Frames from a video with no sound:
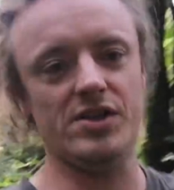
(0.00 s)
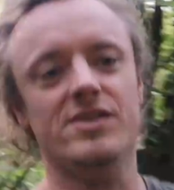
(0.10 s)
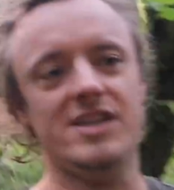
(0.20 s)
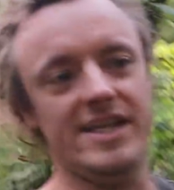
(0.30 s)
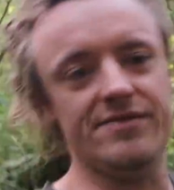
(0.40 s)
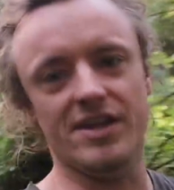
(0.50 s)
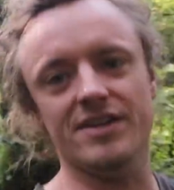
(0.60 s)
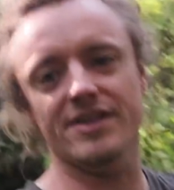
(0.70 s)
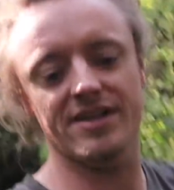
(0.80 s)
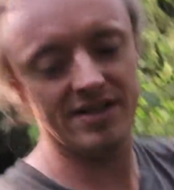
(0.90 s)
those leaves
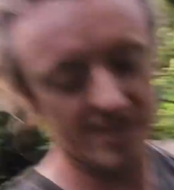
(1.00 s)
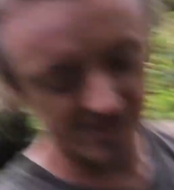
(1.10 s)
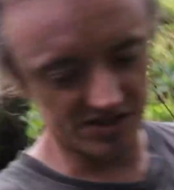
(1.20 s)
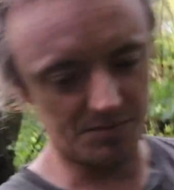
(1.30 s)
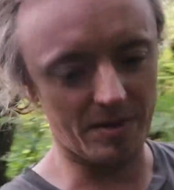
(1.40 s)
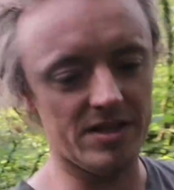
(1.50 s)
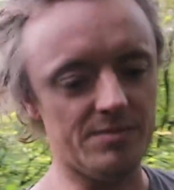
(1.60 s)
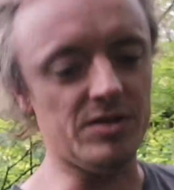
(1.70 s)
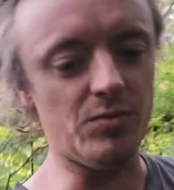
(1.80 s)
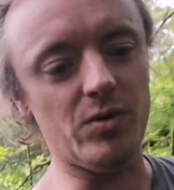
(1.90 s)
under suspend
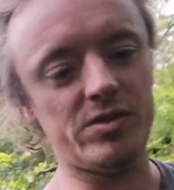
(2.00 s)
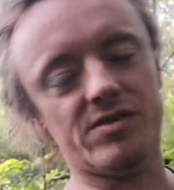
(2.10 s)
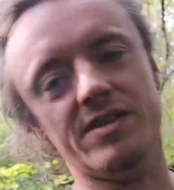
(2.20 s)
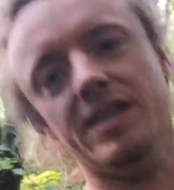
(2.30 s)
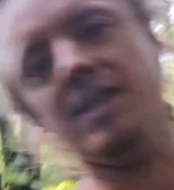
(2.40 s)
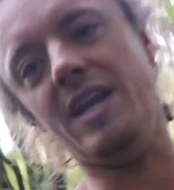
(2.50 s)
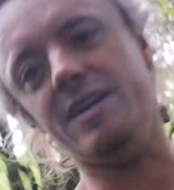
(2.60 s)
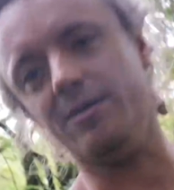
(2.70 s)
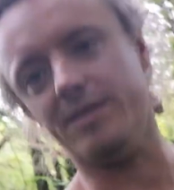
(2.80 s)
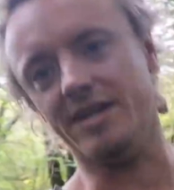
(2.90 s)
them in the water and then they'll
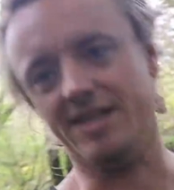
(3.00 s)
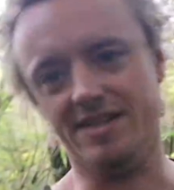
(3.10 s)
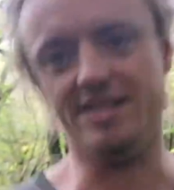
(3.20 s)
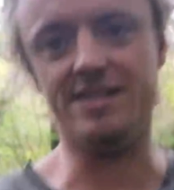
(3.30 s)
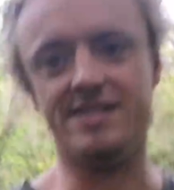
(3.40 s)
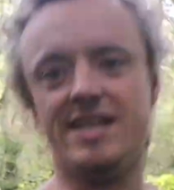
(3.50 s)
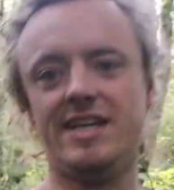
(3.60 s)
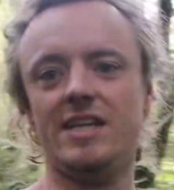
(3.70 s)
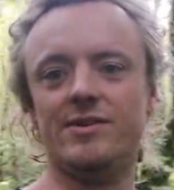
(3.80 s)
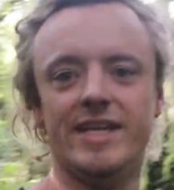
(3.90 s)
end up going down the
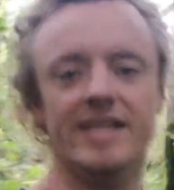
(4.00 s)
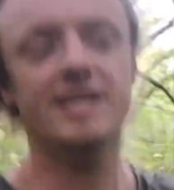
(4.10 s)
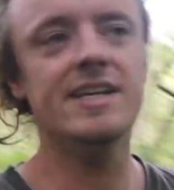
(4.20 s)
intake anyway